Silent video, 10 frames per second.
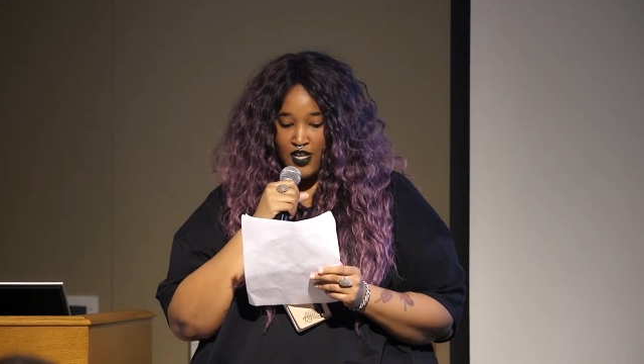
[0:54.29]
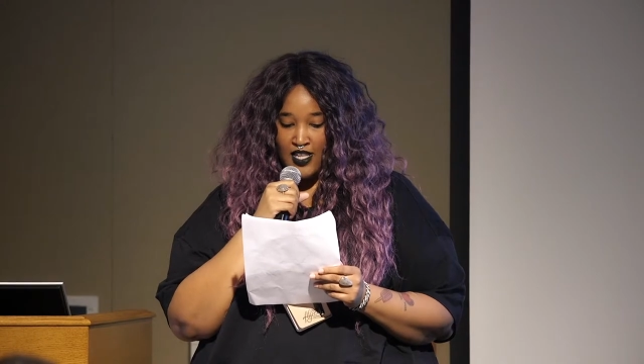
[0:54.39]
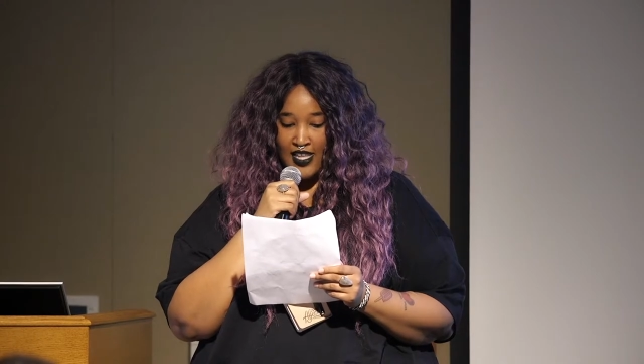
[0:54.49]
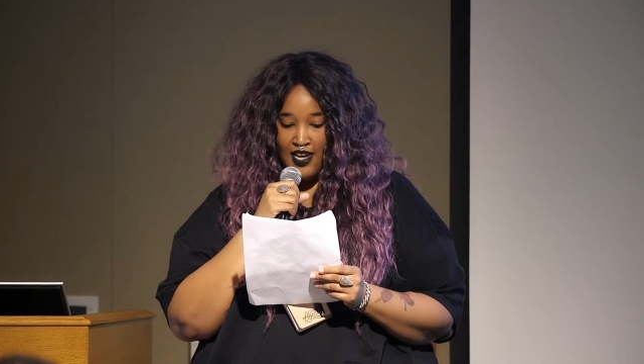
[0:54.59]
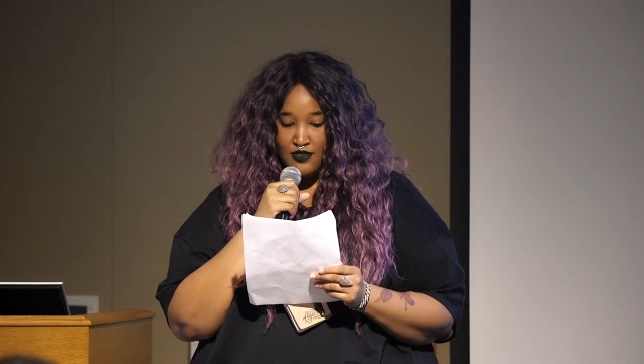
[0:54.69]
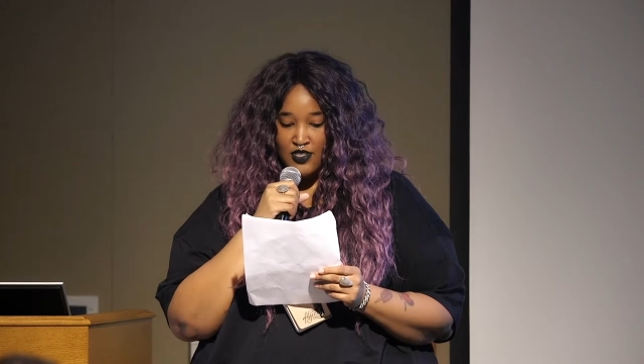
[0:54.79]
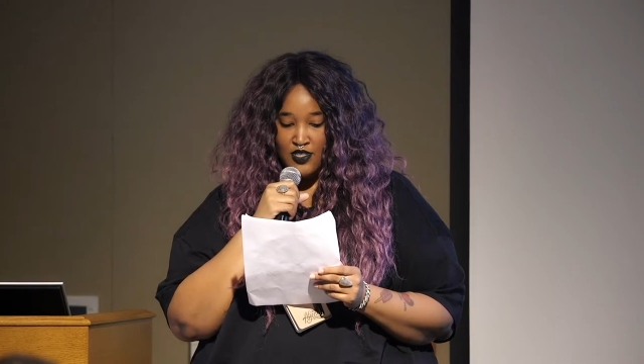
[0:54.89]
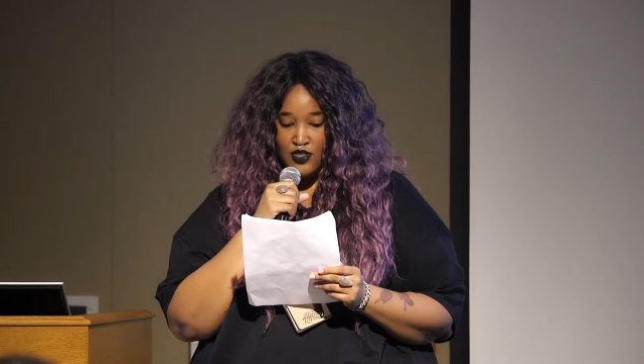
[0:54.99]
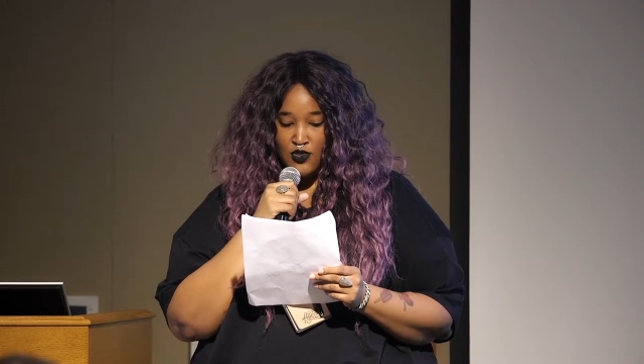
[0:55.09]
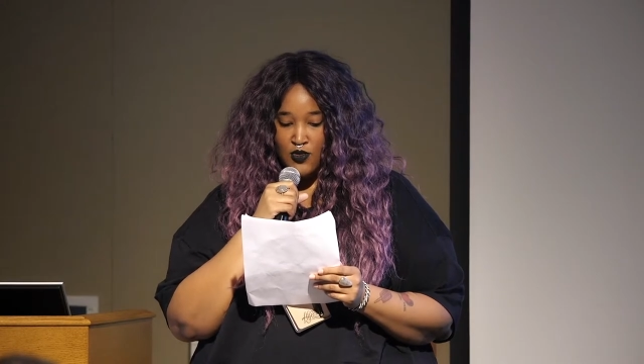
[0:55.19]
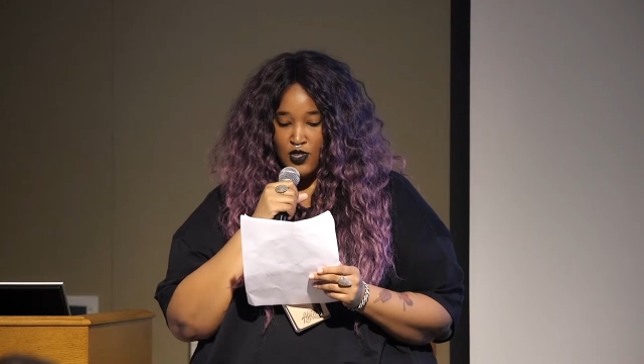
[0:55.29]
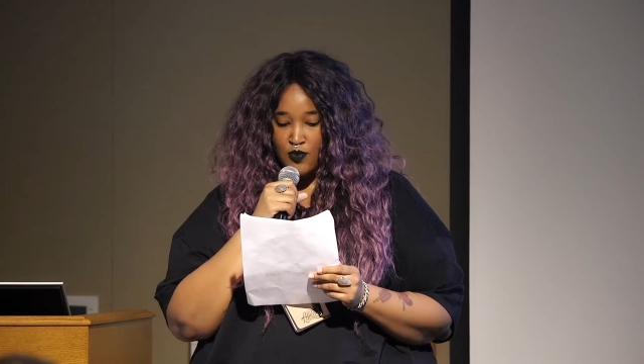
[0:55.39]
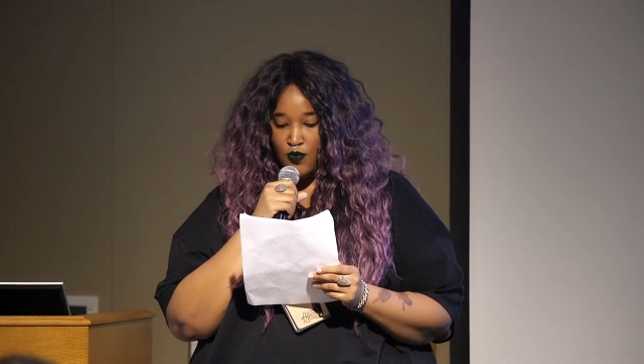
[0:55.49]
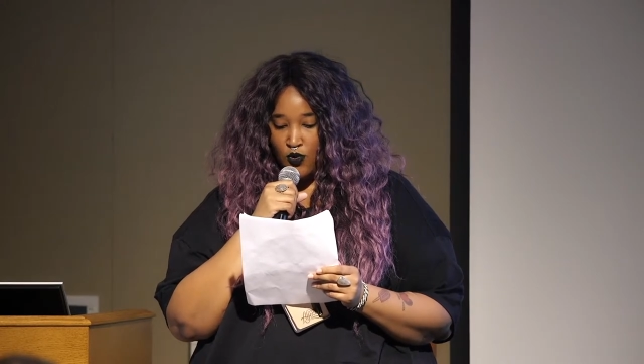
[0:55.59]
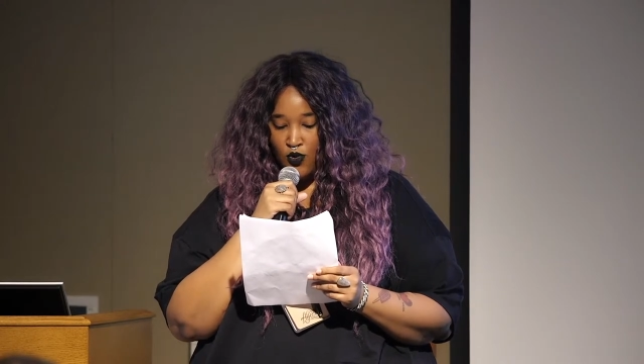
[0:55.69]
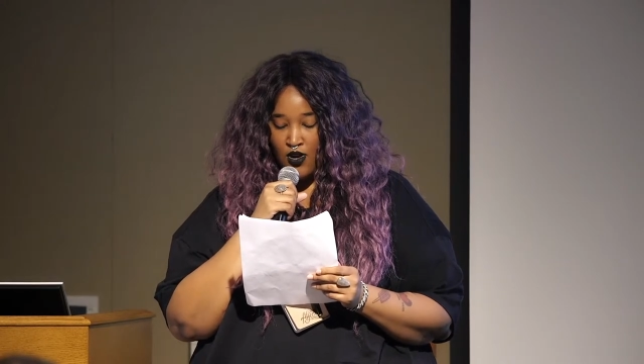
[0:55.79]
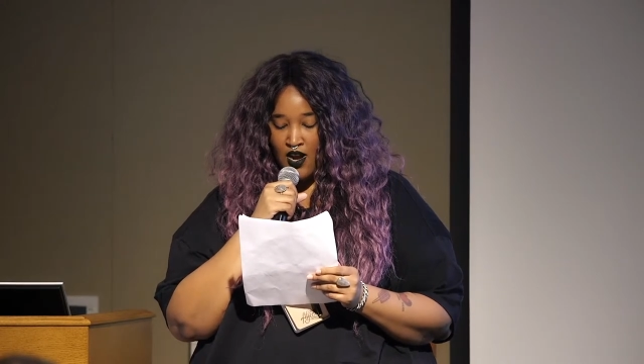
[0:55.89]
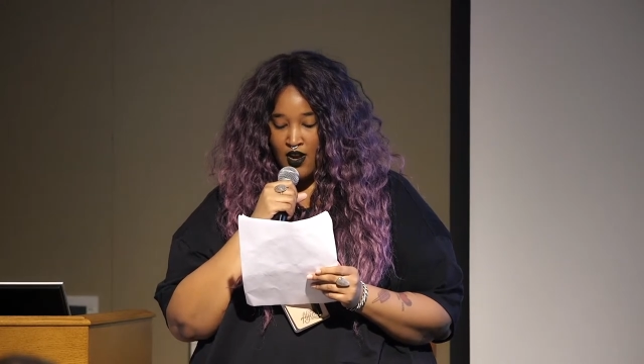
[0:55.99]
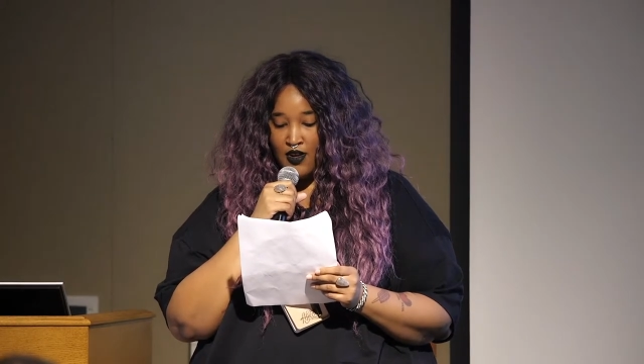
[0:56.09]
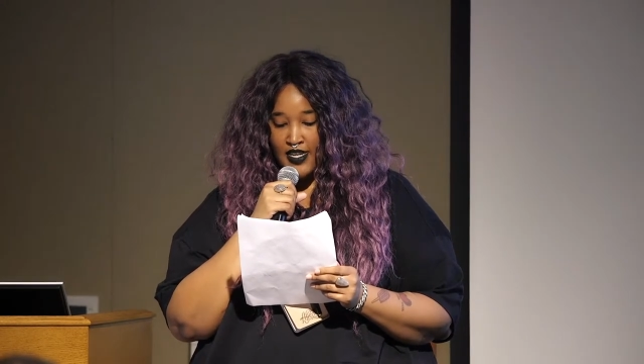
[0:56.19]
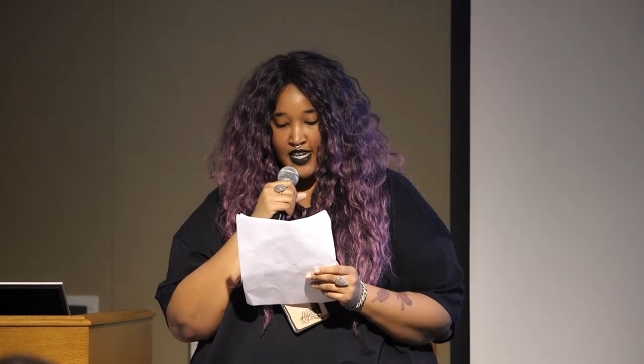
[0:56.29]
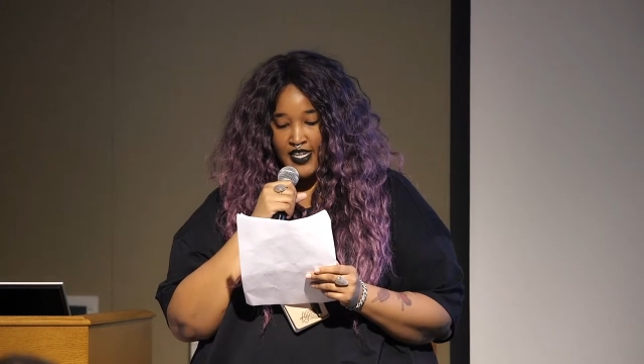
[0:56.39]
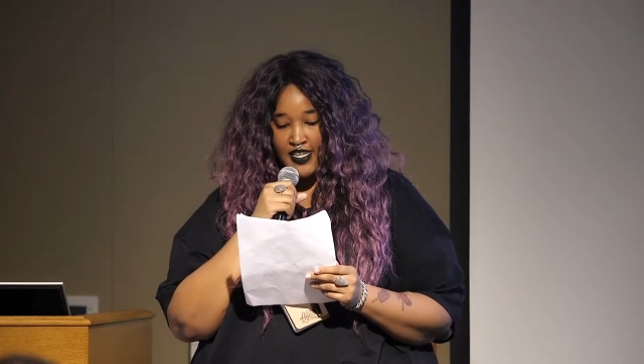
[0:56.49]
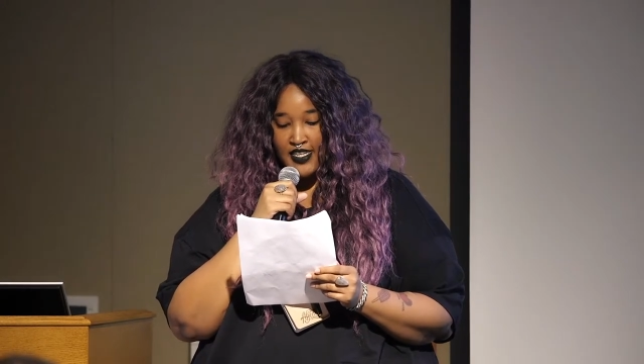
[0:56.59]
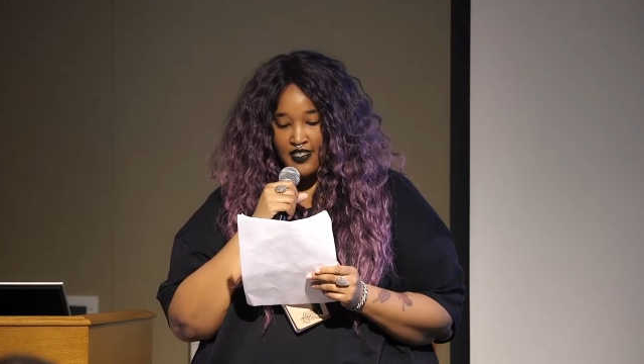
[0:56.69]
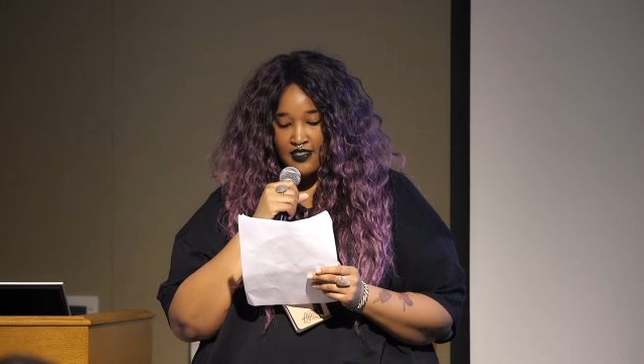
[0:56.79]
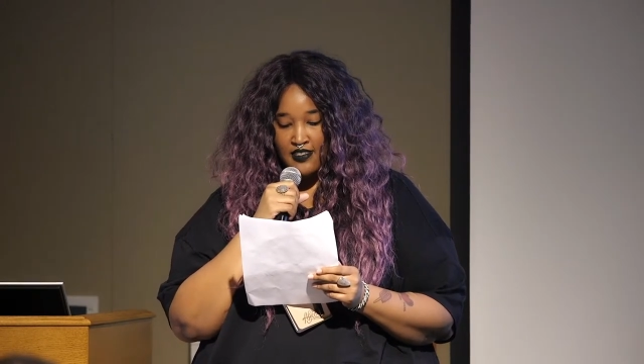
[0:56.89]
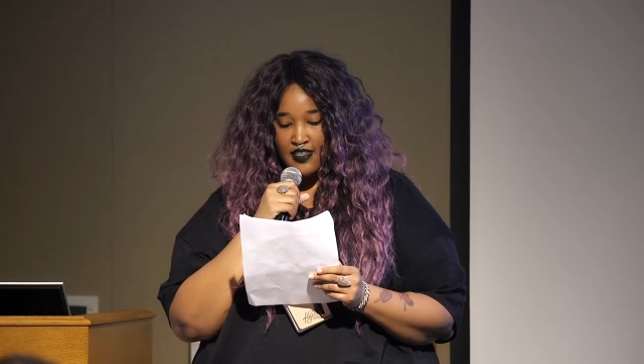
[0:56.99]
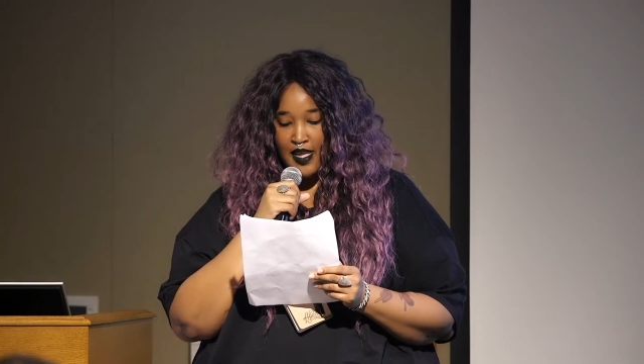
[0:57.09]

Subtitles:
allows us to explore our identities